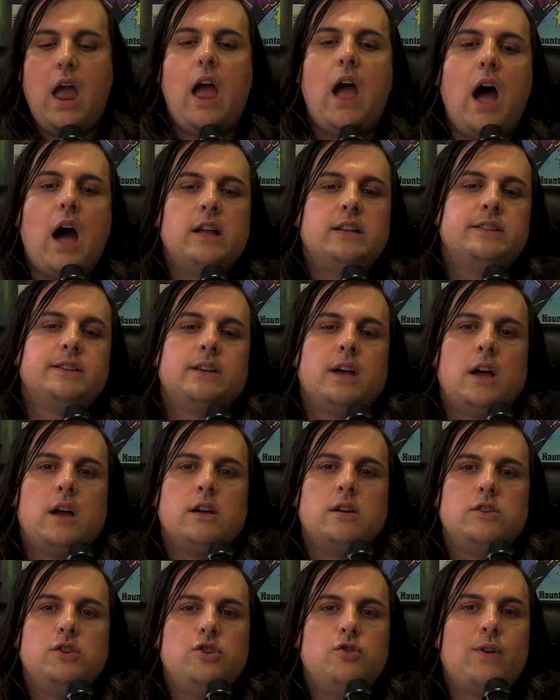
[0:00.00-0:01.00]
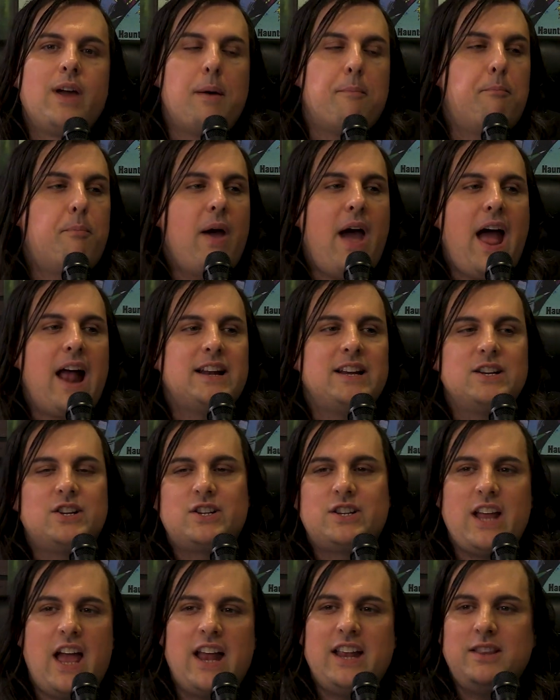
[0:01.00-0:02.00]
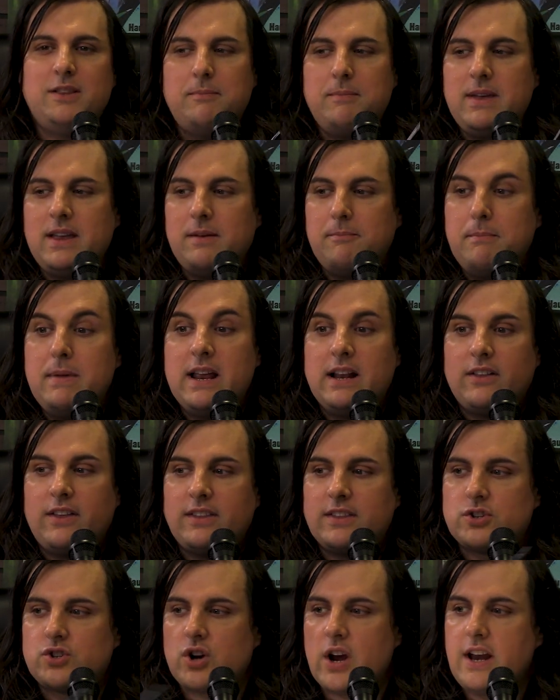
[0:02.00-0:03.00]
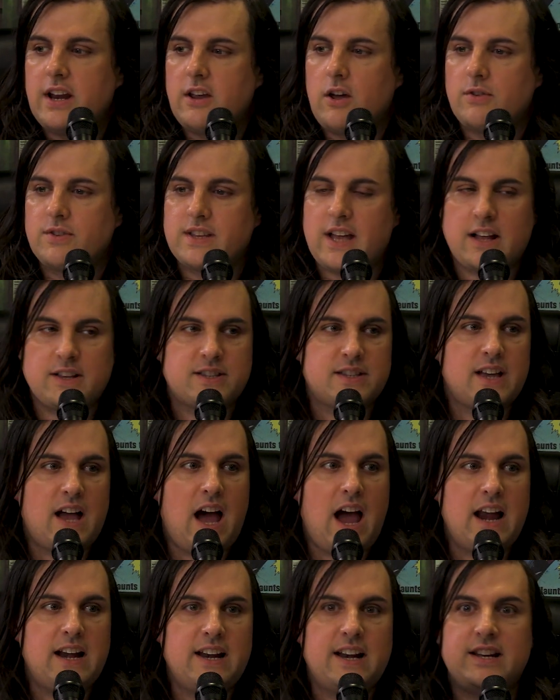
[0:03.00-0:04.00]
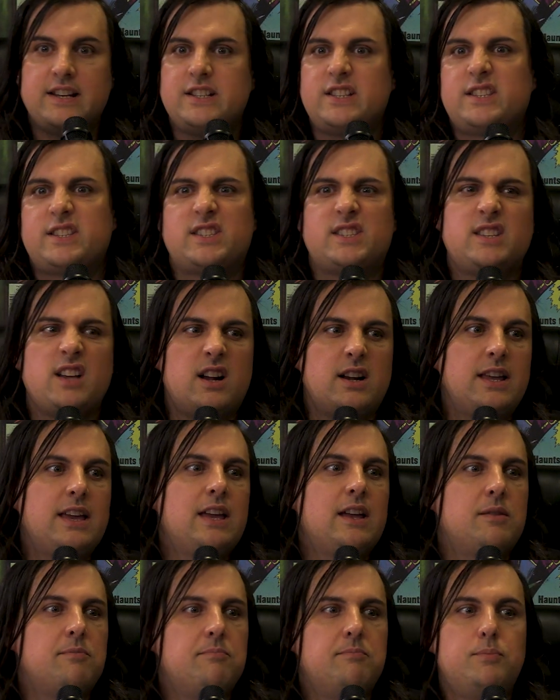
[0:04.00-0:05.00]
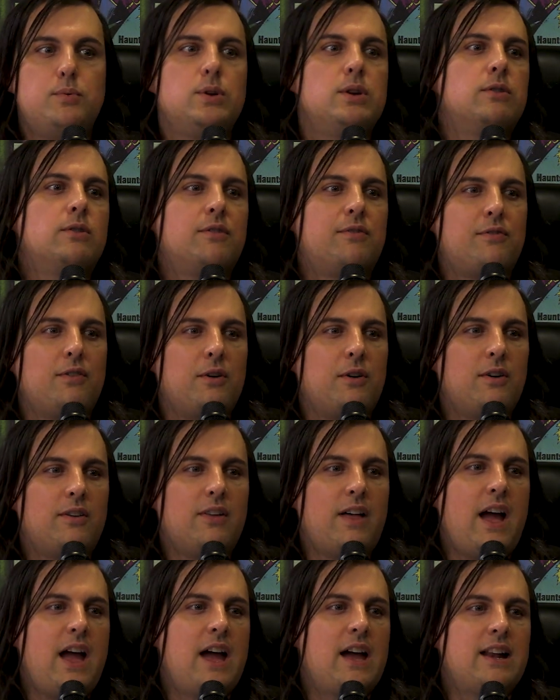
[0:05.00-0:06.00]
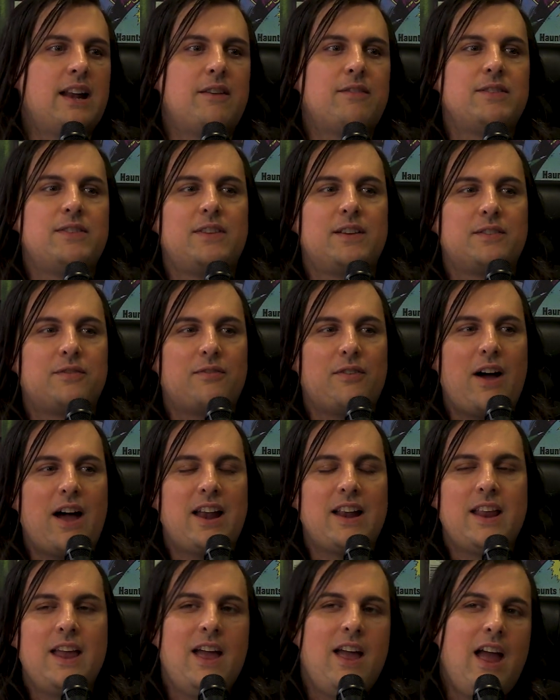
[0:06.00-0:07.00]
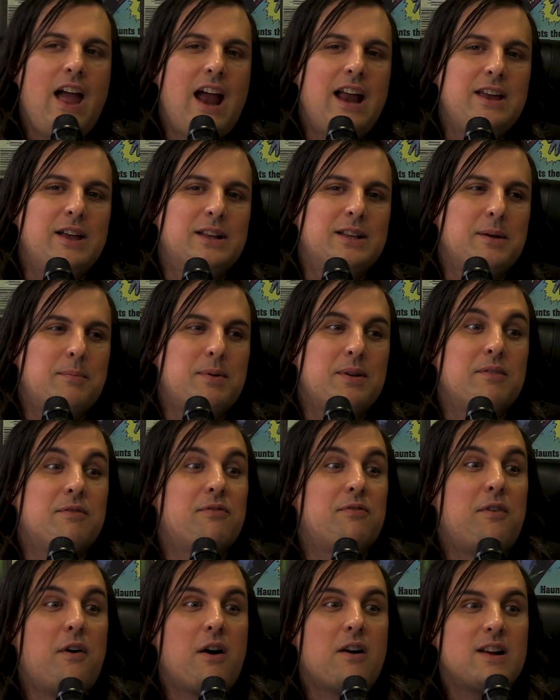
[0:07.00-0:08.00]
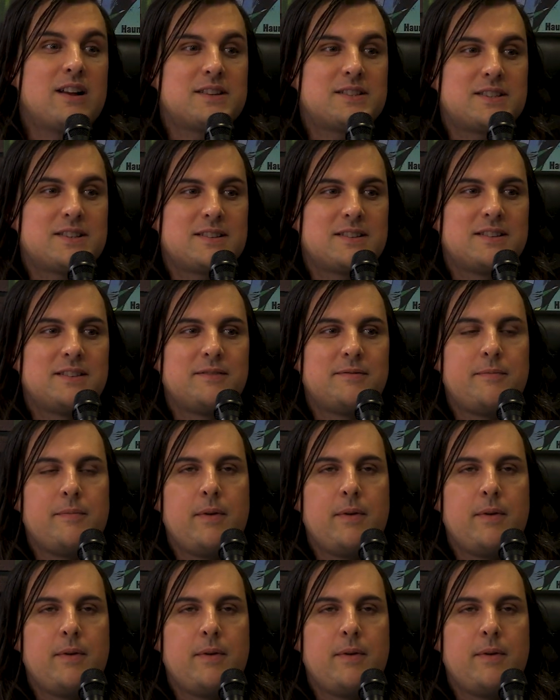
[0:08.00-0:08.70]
And you get banished, and immediately the train goes outside, and it's sunny and beautiful, and everything's fine. And you end up in a forest.